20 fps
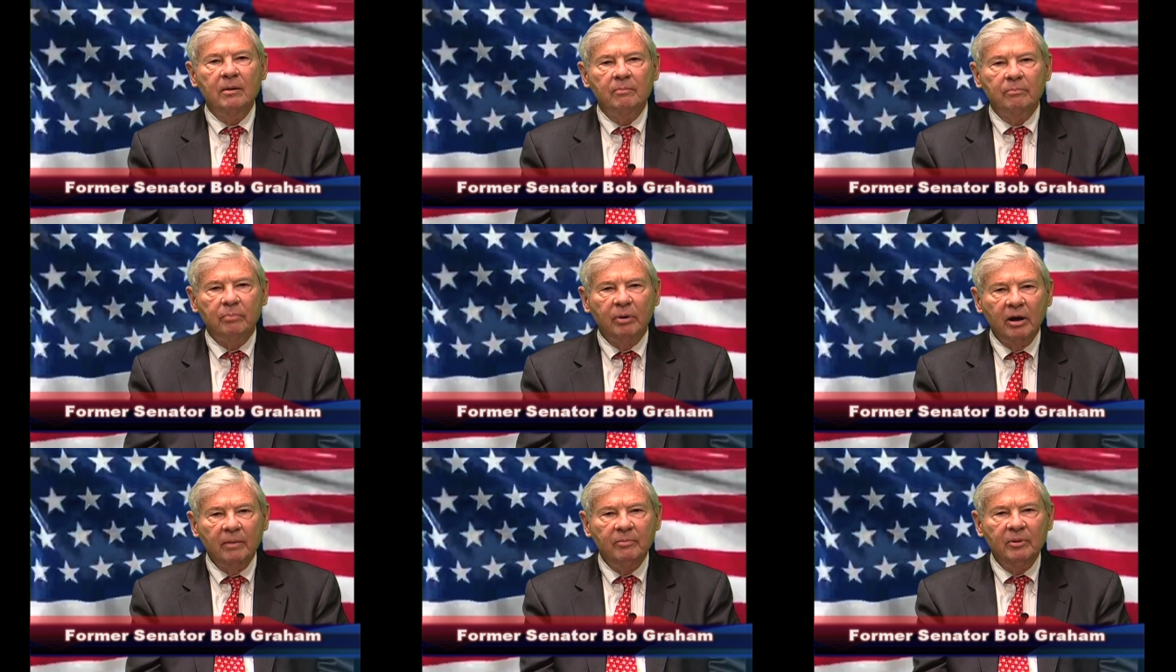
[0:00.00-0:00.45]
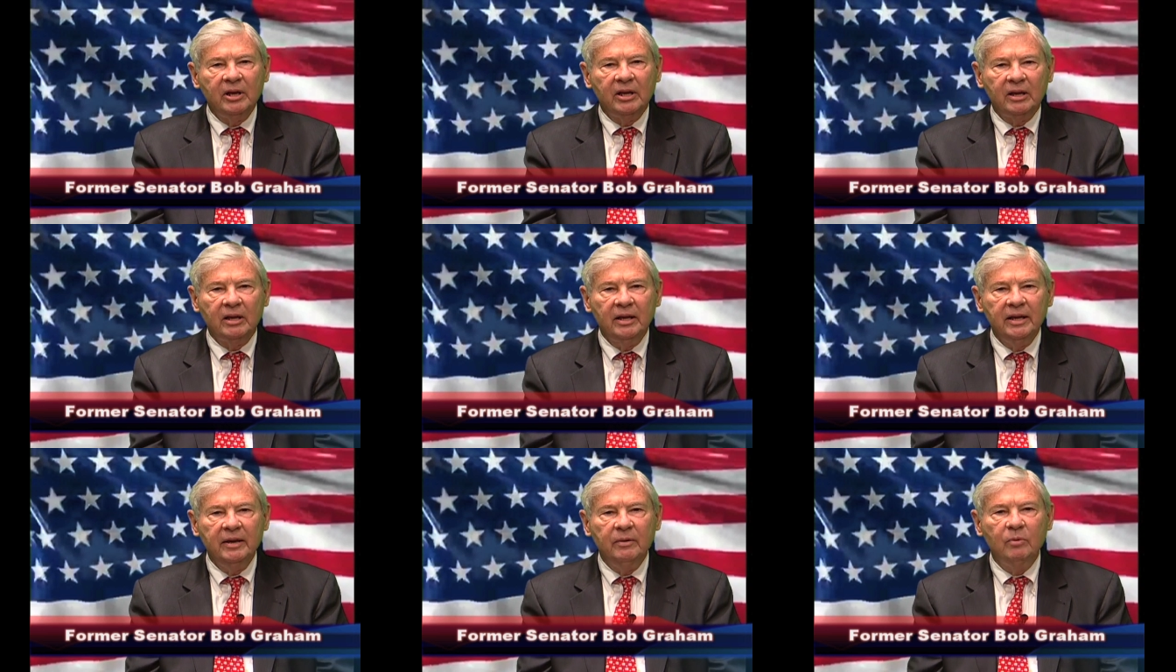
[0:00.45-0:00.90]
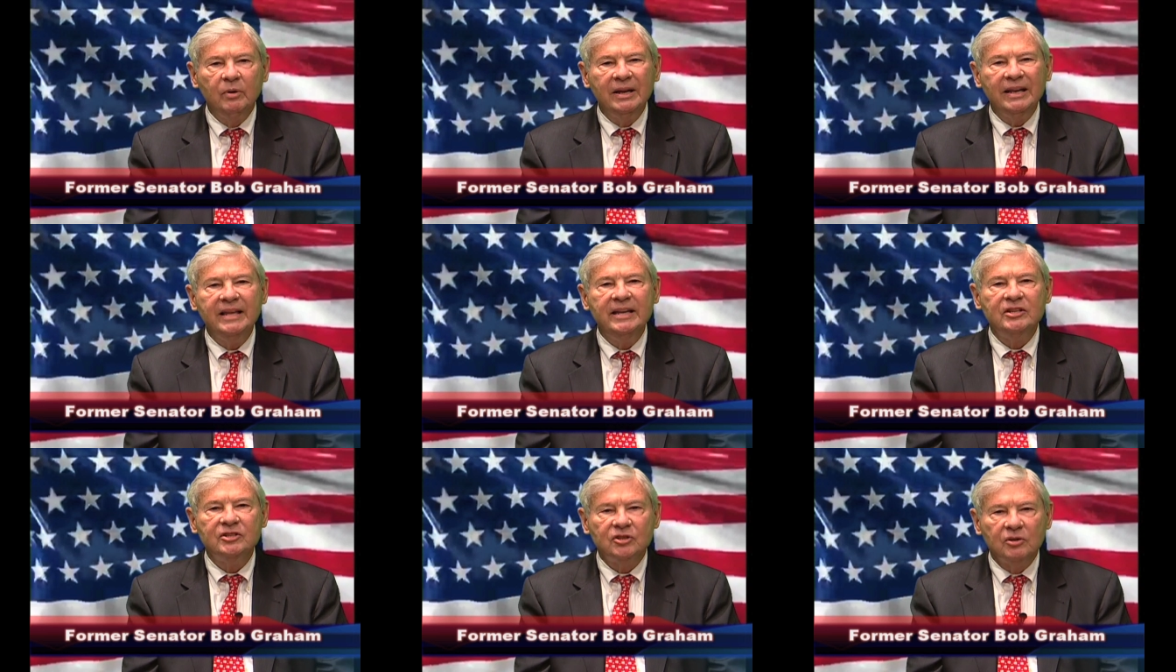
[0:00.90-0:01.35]
publicly
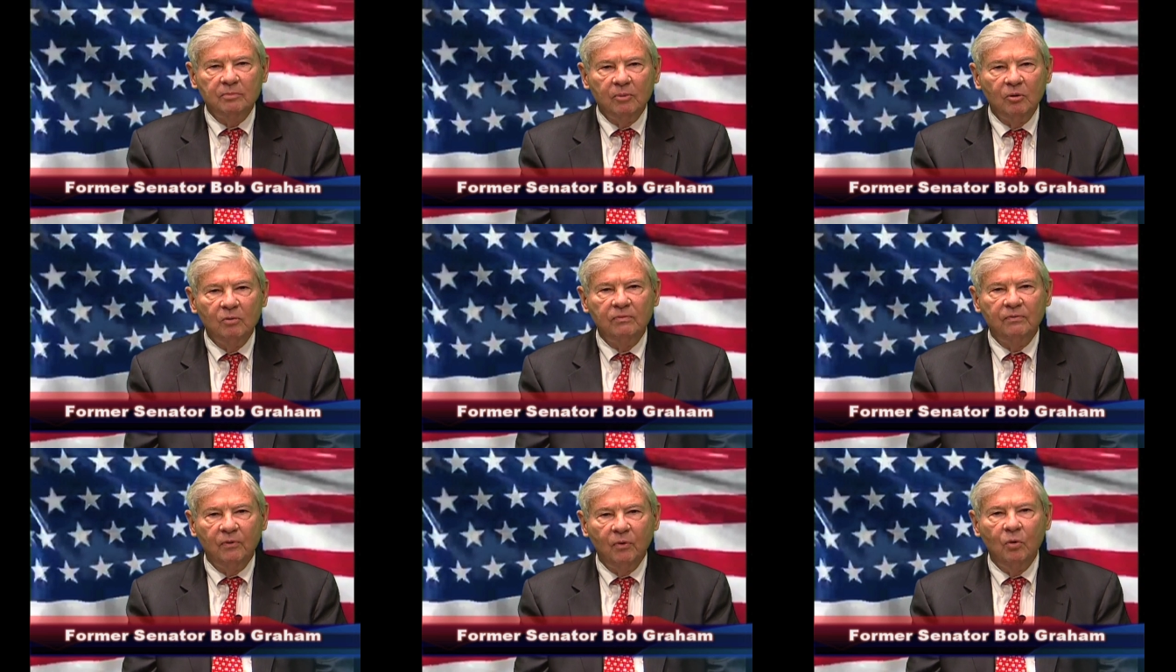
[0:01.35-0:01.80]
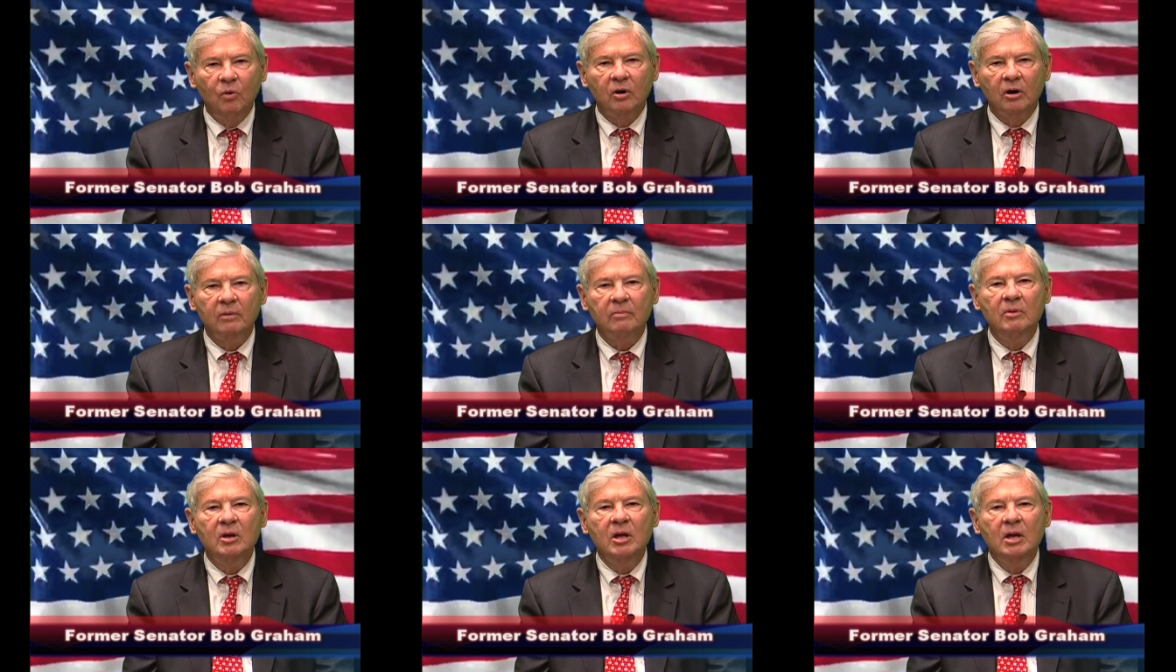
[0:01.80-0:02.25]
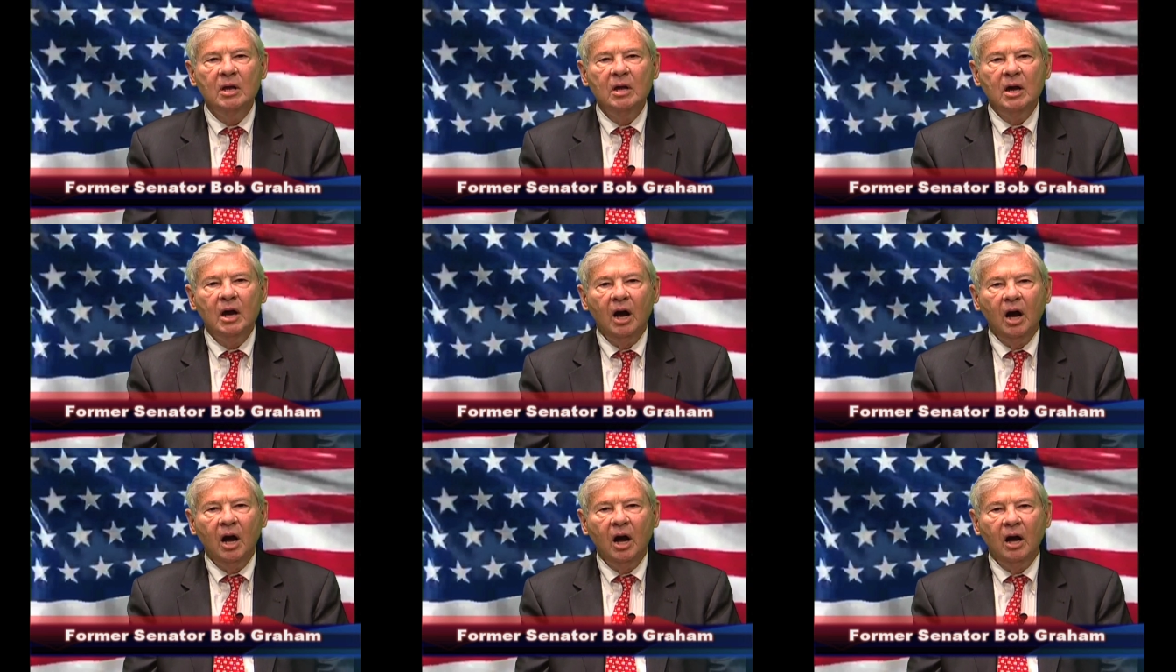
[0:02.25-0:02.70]
releasable form,
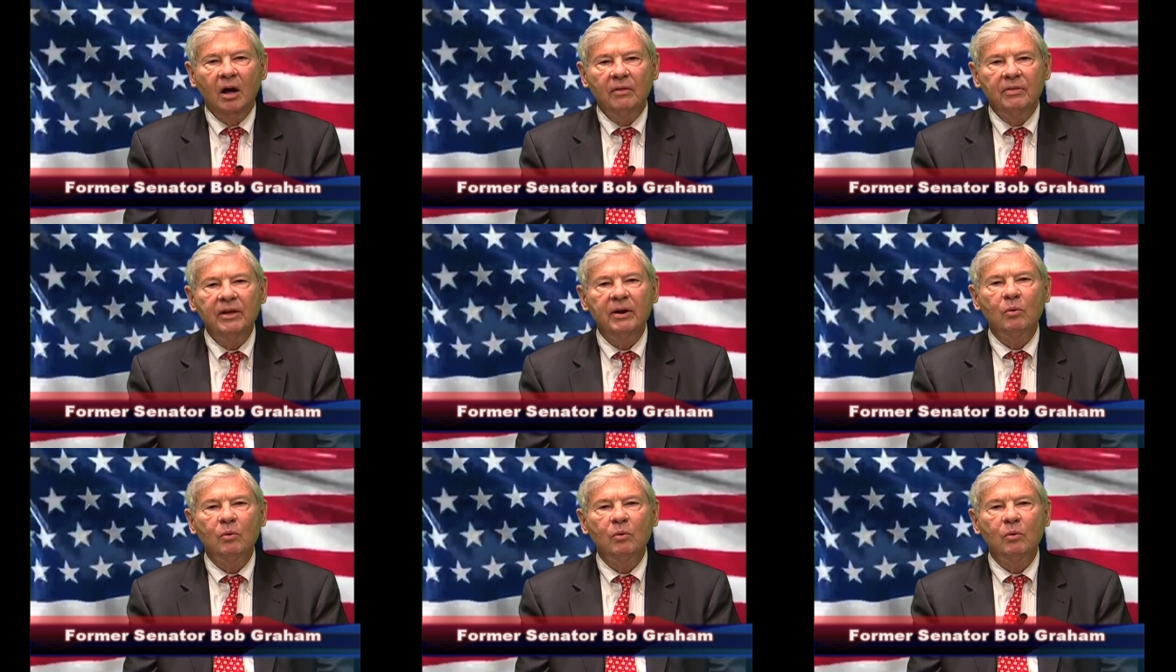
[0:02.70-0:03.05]
there